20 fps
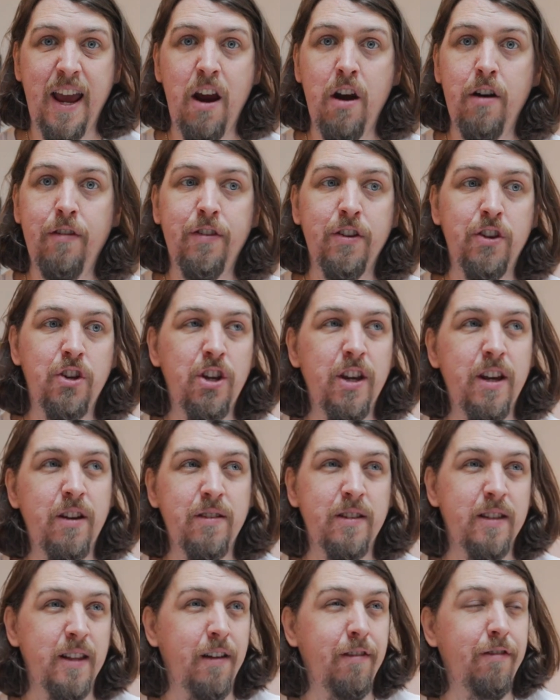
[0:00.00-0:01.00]
Herefordshire
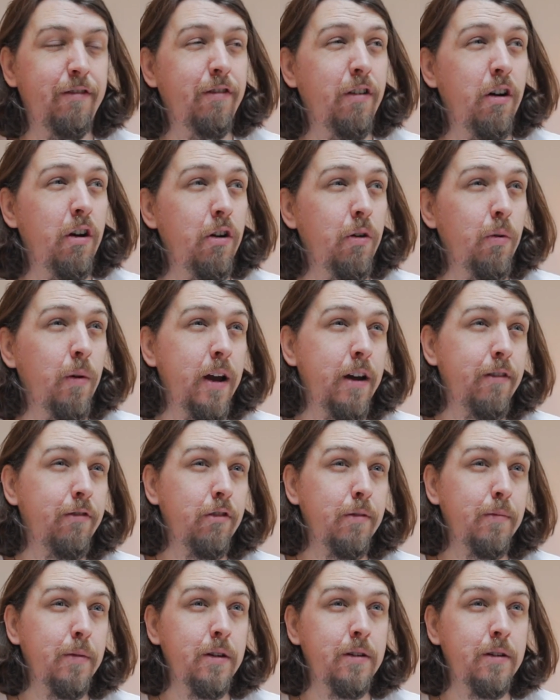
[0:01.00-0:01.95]
isn't that far away from